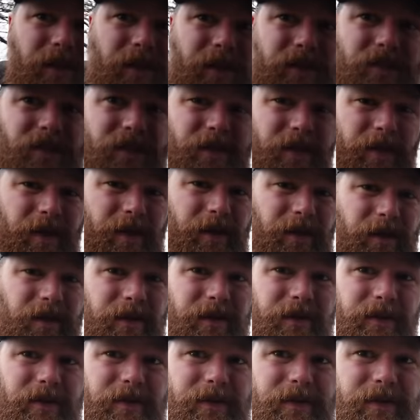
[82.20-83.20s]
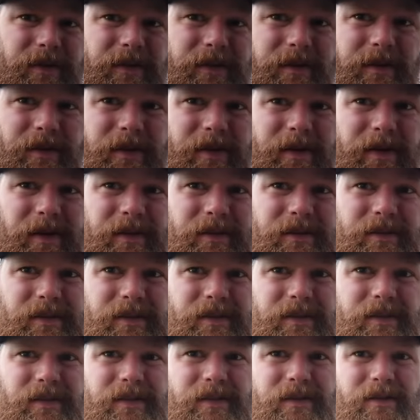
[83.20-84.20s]
yesterday.
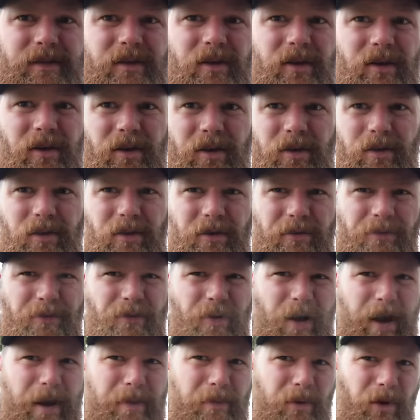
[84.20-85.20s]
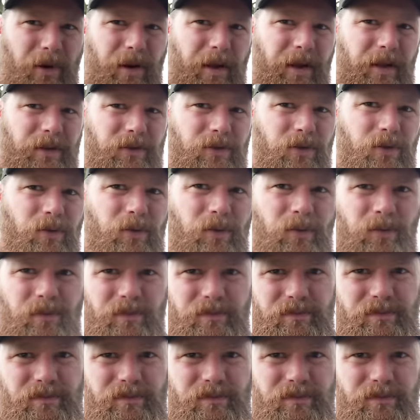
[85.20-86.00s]
It's the, the frame on it is all